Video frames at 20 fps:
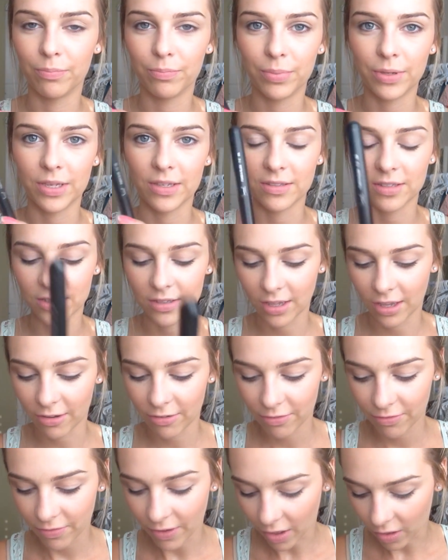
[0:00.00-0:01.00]
pieces like
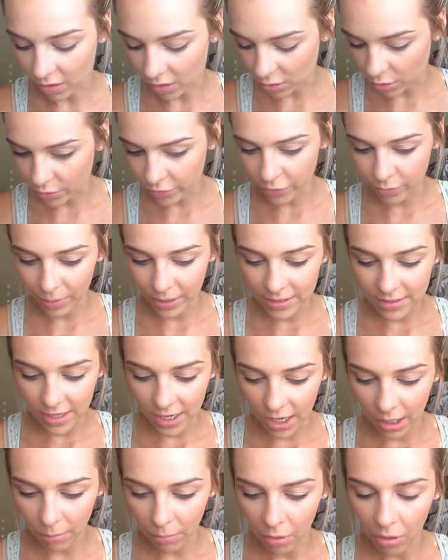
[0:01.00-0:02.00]
fell all over my
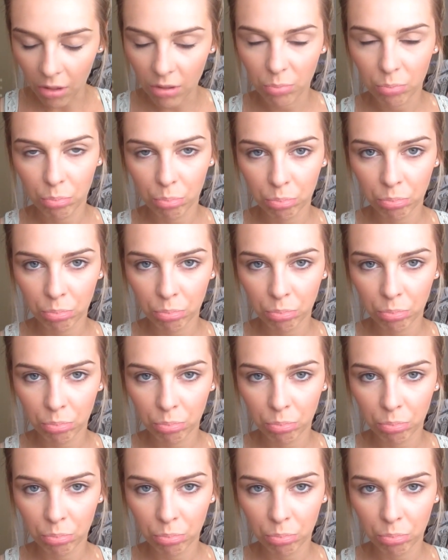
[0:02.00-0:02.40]
table.